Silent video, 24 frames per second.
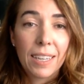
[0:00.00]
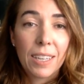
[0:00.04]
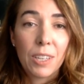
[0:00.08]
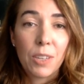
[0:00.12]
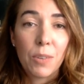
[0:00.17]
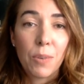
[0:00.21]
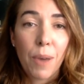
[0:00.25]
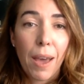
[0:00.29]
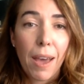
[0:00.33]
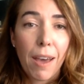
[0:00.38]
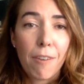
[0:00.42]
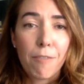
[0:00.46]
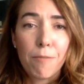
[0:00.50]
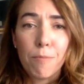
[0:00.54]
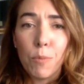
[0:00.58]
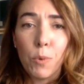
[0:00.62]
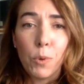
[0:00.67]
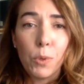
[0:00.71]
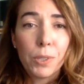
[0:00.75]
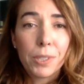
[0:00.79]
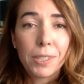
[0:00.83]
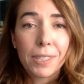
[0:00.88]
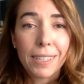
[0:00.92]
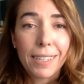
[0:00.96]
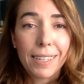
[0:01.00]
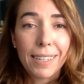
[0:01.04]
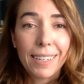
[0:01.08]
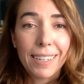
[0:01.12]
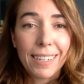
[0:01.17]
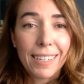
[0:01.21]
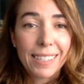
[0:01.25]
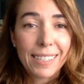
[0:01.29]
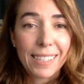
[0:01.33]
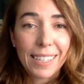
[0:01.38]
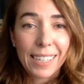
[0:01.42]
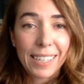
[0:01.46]
you have Molson
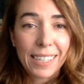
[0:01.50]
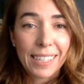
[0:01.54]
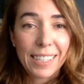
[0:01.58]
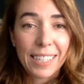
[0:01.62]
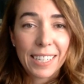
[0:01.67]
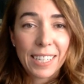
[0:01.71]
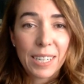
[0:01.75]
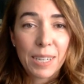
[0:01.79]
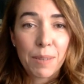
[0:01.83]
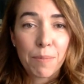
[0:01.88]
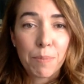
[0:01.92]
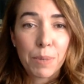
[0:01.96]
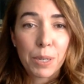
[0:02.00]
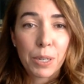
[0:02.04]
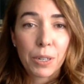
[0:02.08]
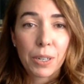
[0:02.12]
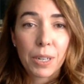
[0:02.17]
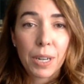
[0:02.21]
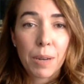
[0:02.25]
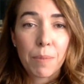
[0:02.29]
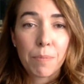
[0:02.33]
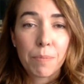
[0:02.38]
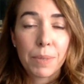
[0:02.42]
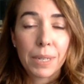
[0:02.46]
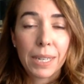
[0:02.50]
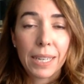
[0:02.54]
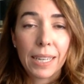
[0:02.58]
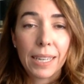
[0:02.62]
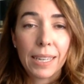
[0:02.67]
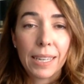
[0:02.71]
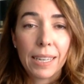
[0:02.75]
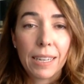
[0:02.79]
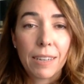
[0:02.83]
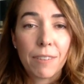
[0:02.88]
as like a leading beer company.